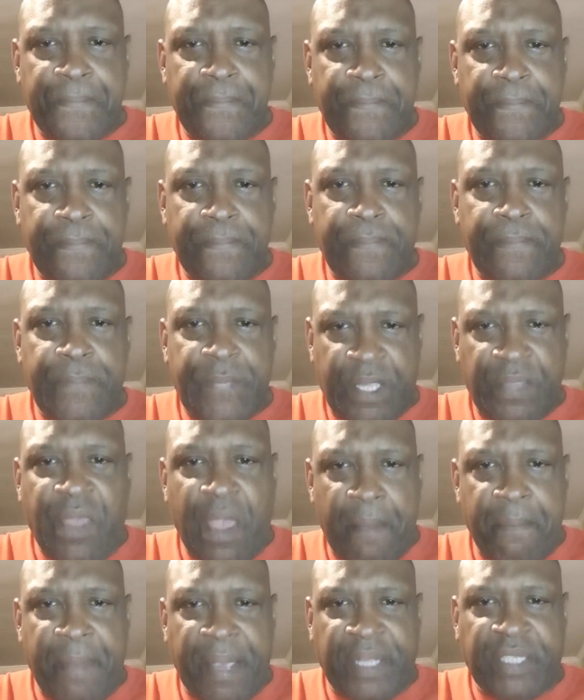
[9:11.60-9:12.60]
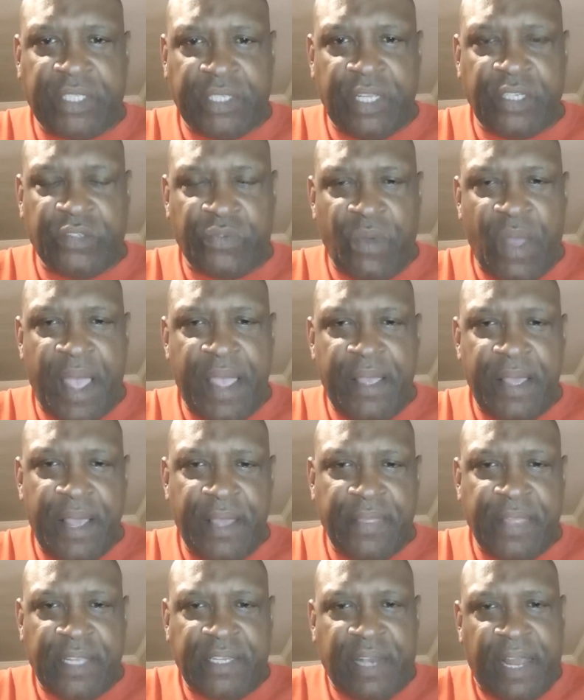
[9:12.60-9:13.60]
And that makes sense, right? That's
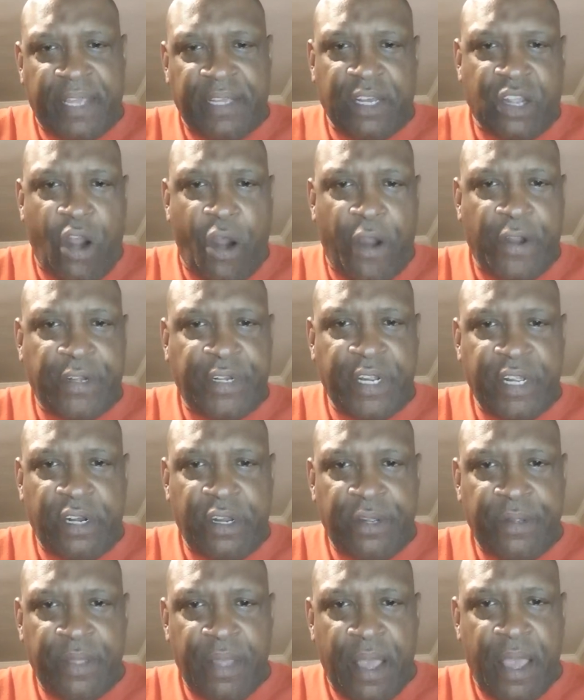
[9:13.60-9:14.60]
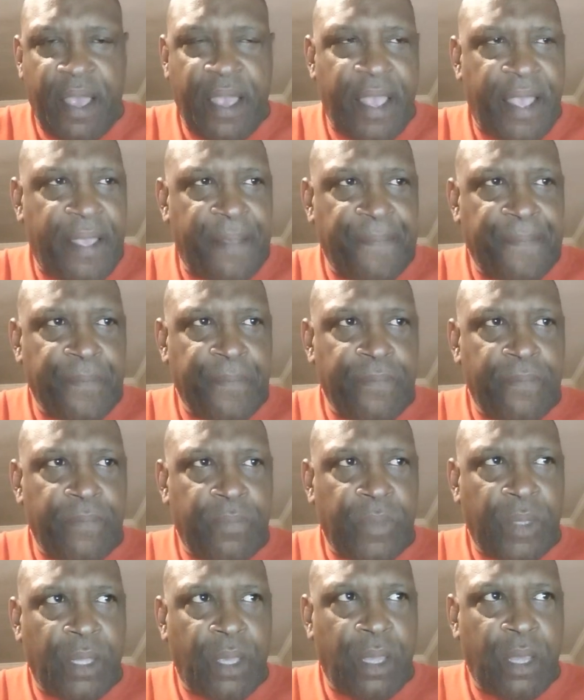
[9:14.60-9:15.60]
like a car dealer. Hey,
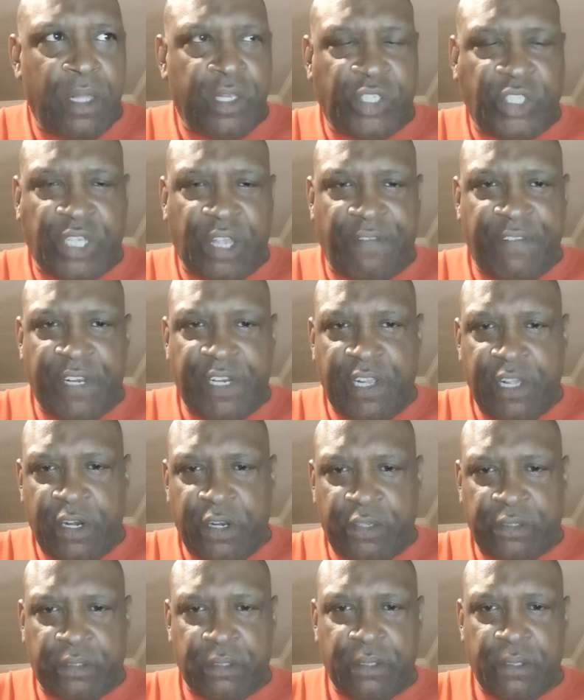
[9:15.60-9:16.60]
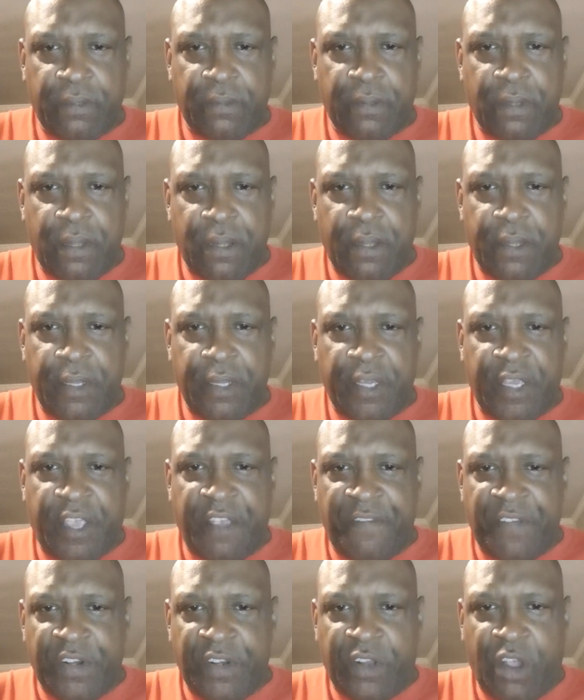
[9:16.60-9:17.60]
a Chevy dealer's
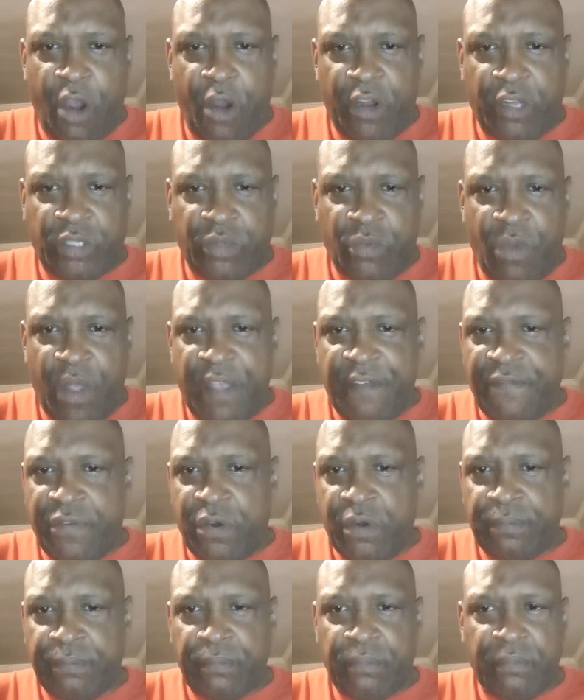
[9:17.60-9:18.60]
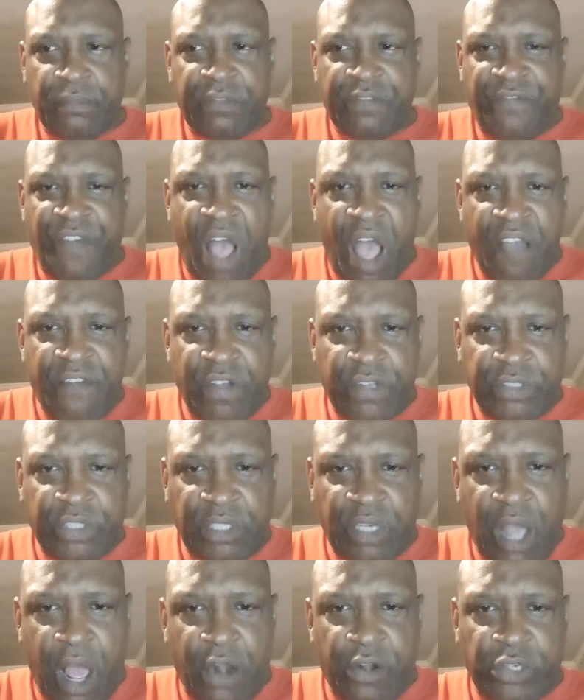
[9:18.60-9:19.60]
giving cars away for
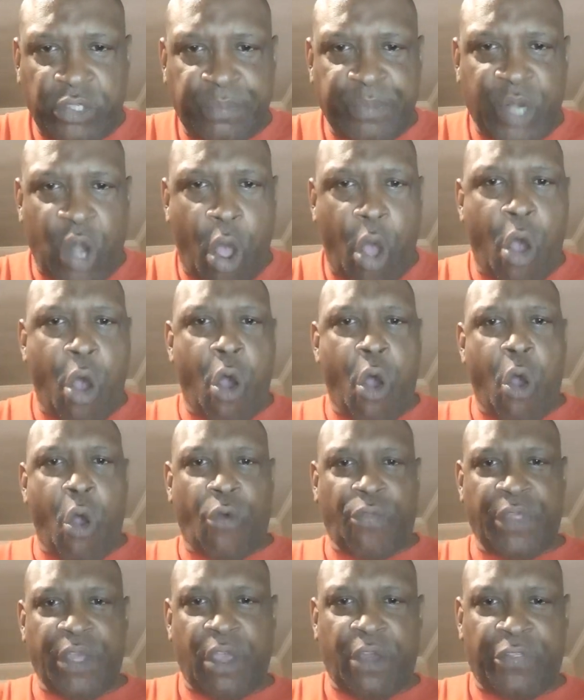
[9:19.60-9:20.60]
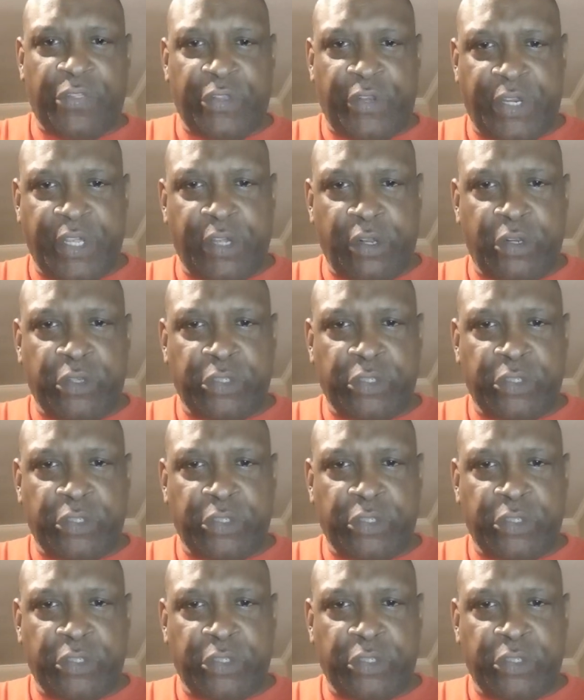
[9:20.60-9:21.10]
$500, but all the other dealers